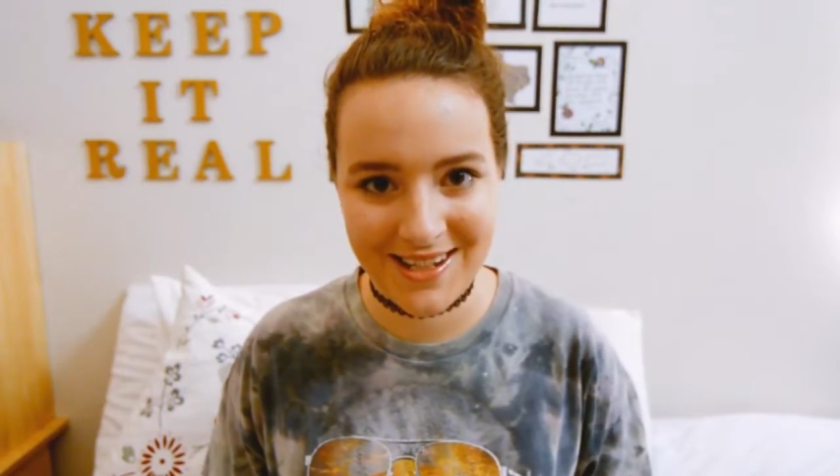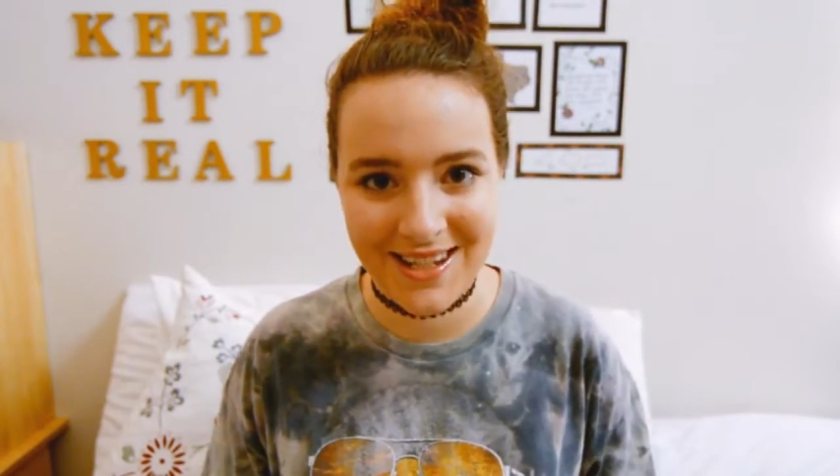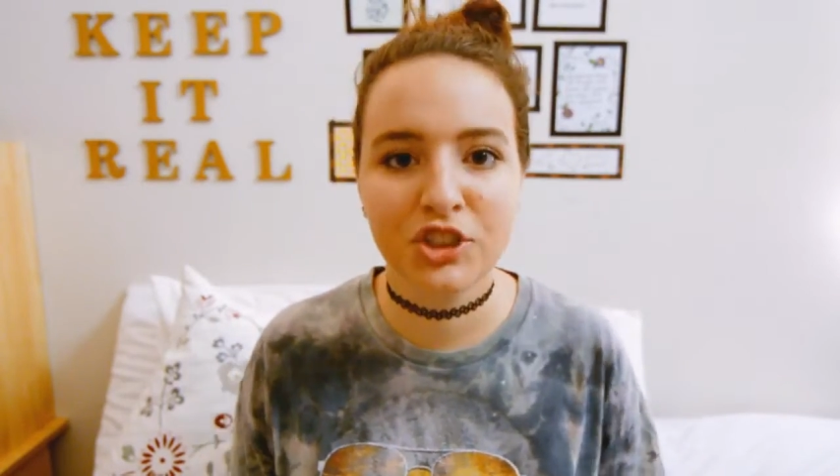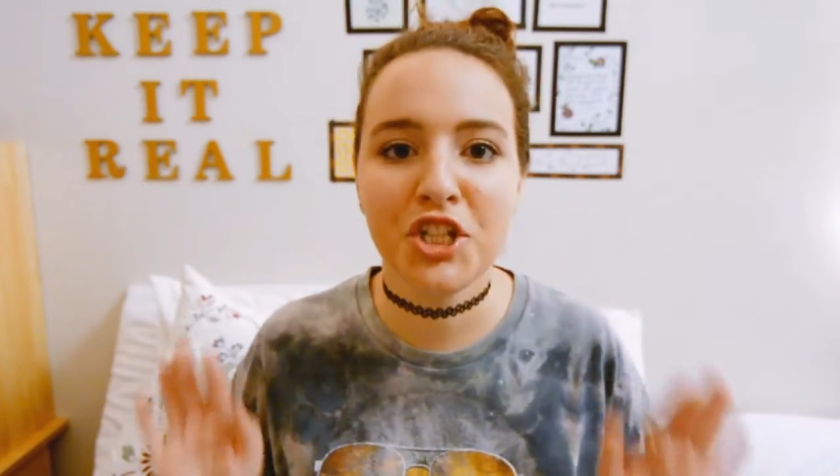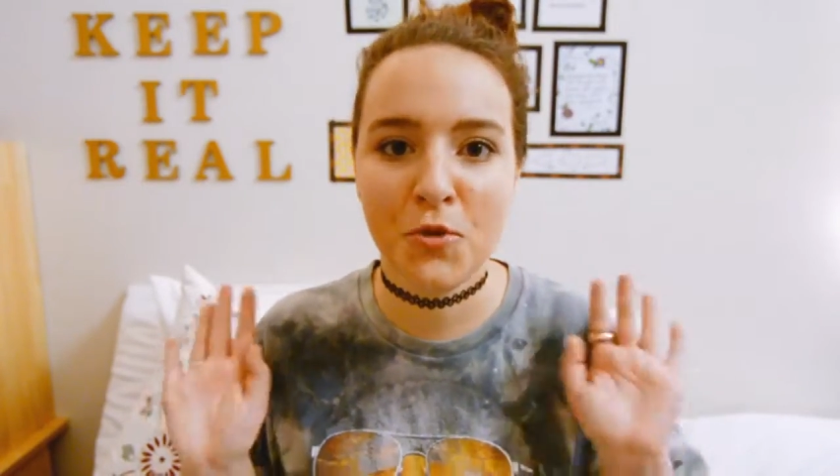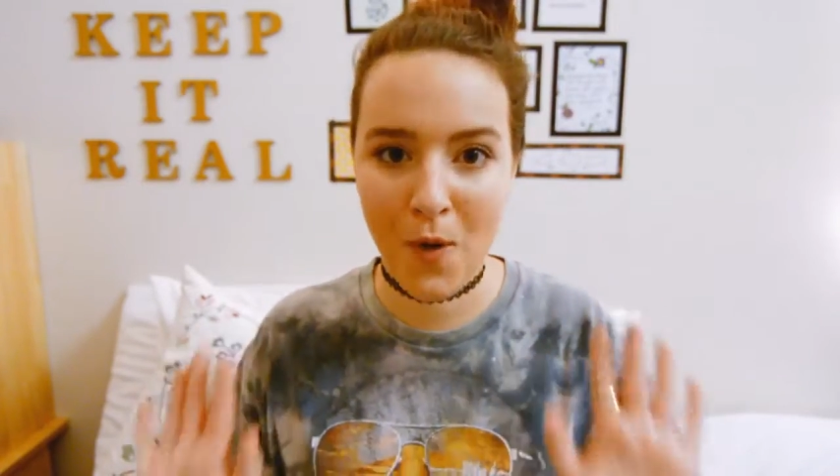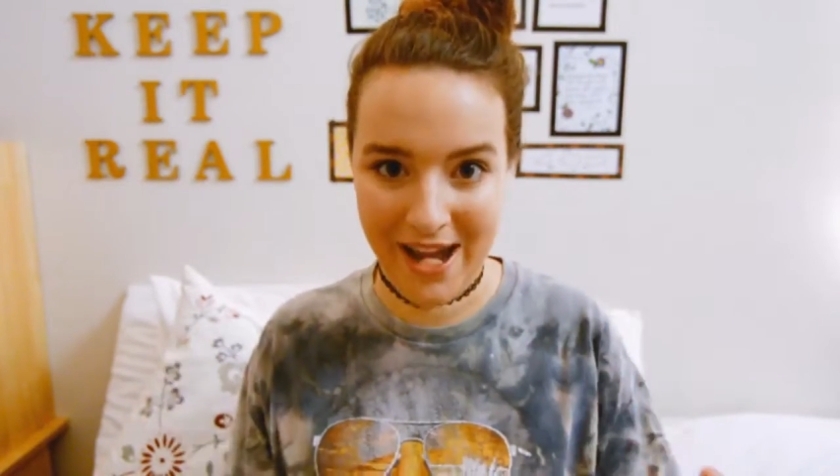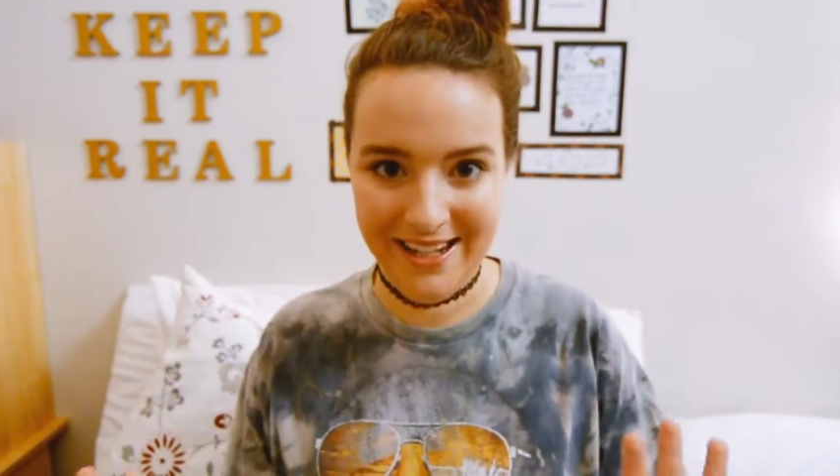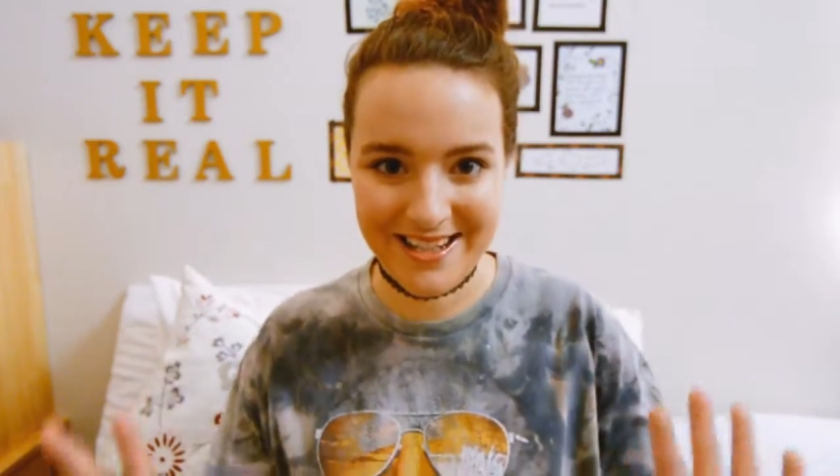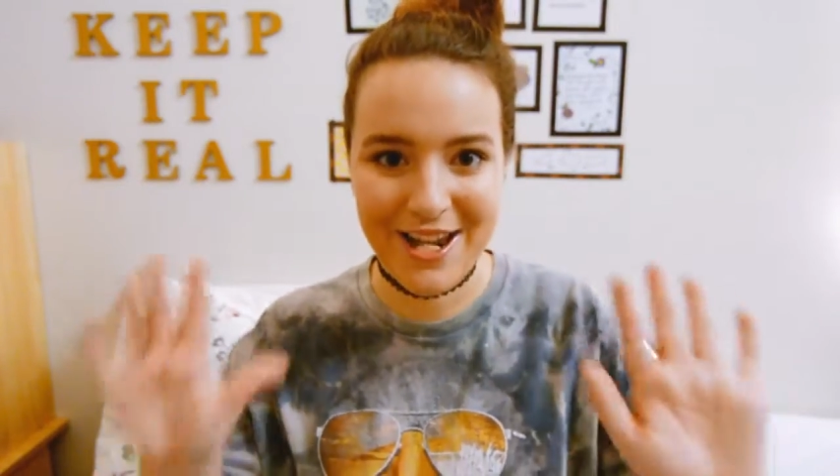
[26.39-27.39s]
Just wait
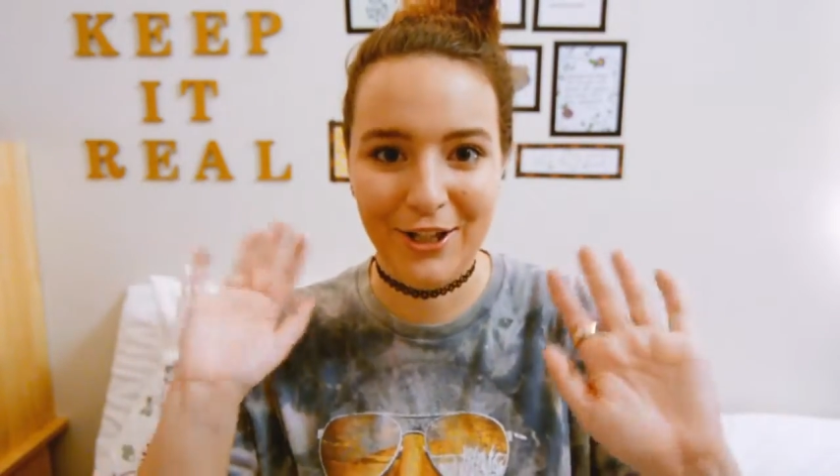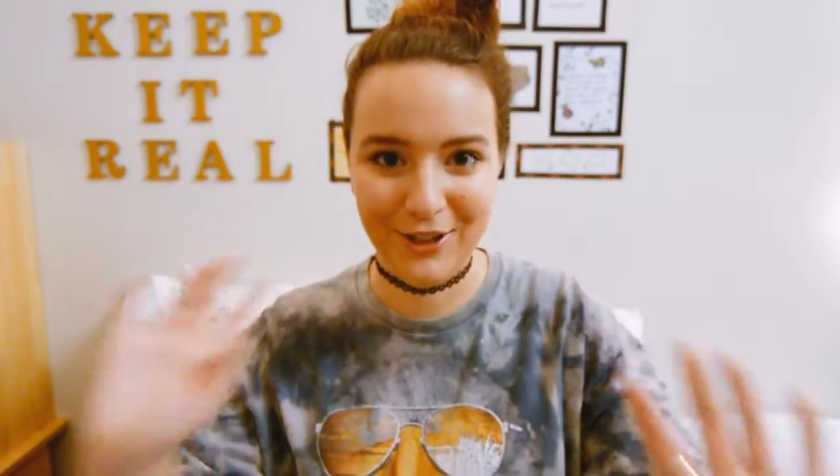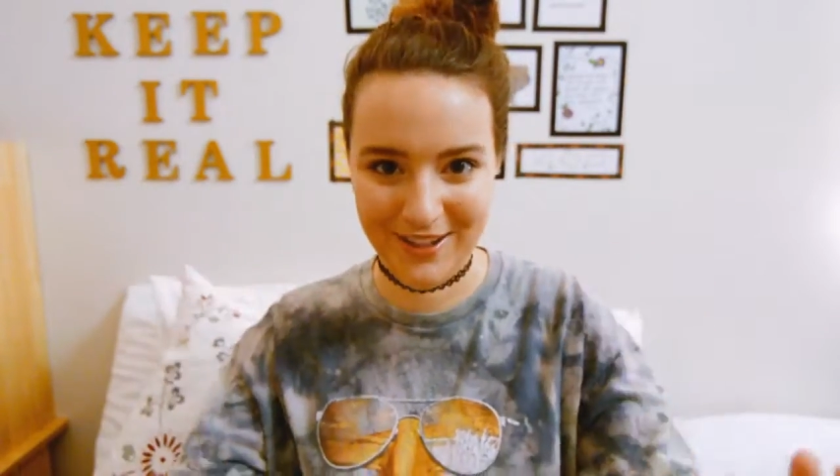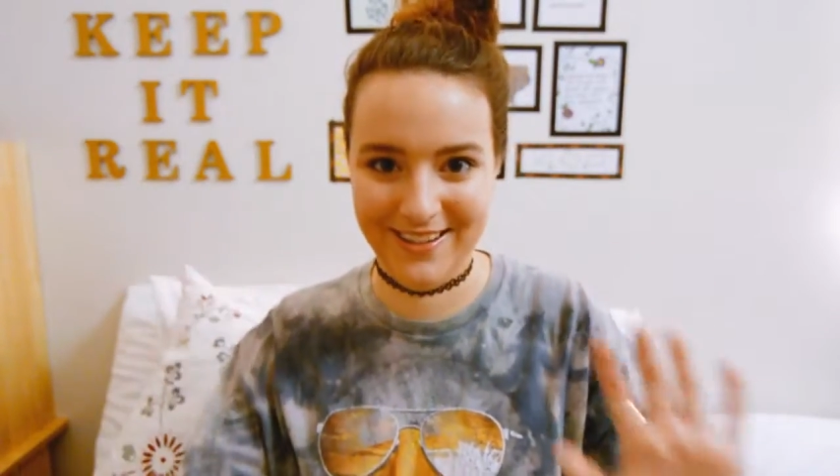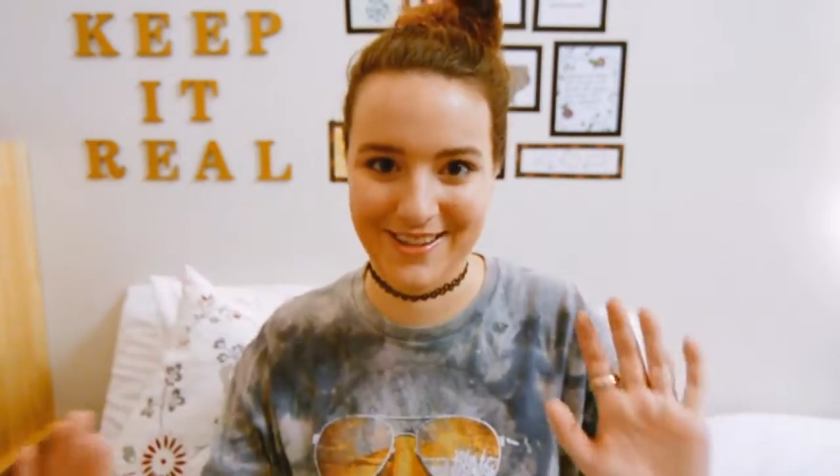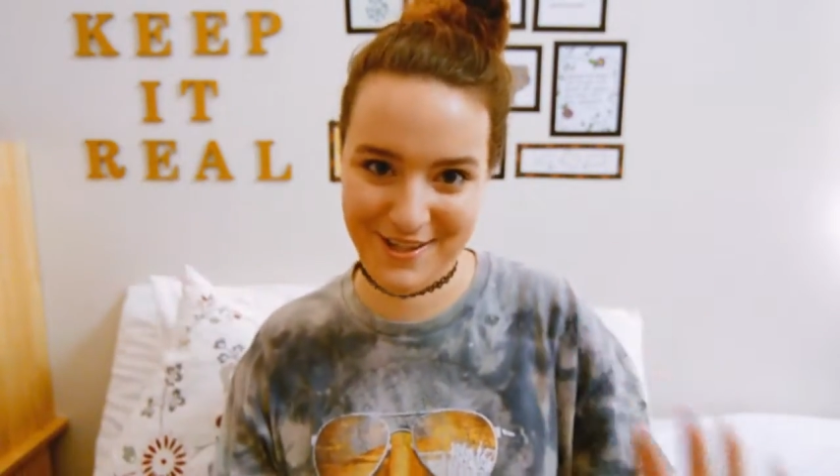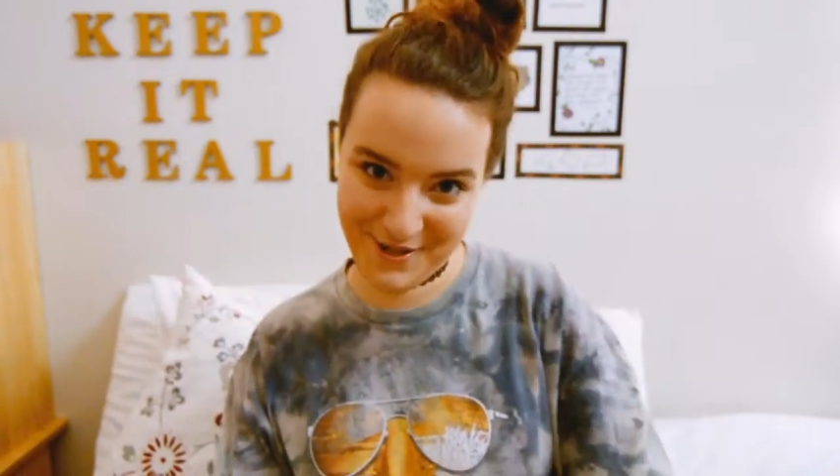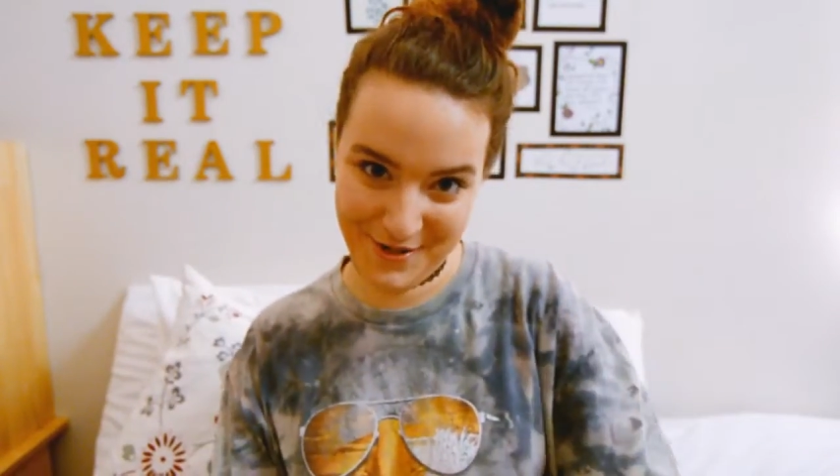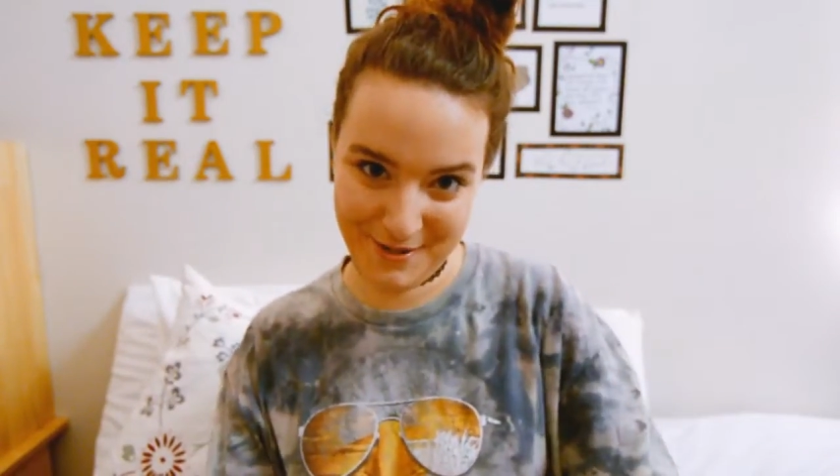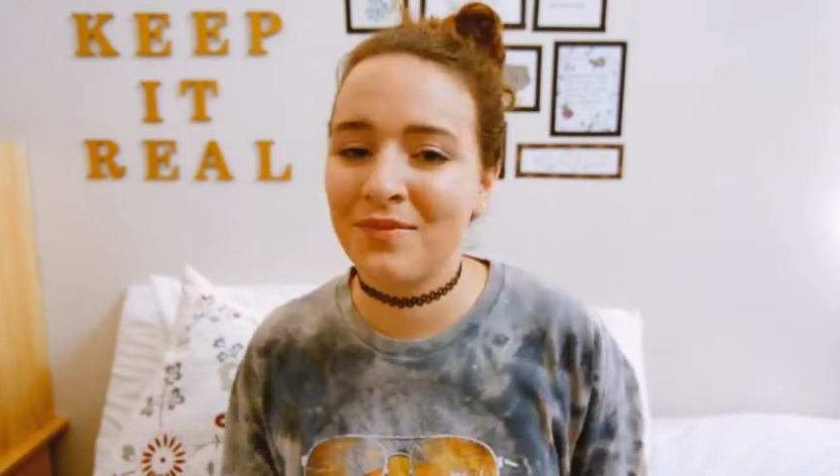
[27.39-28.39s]
till you hear this
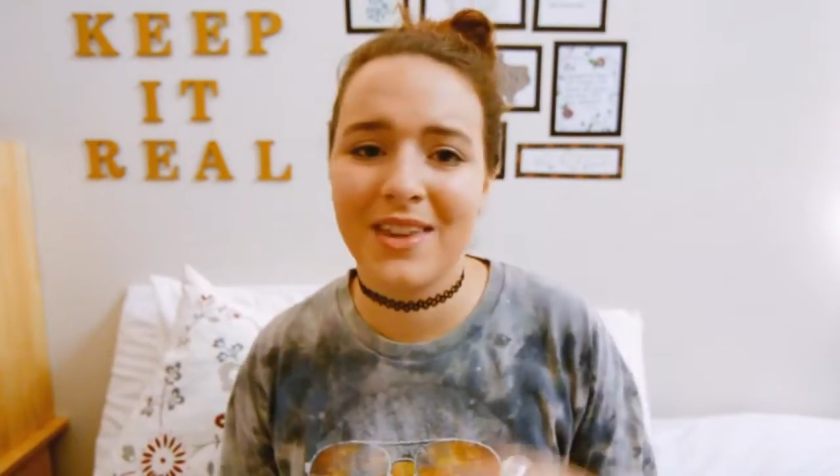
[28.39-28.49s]
story.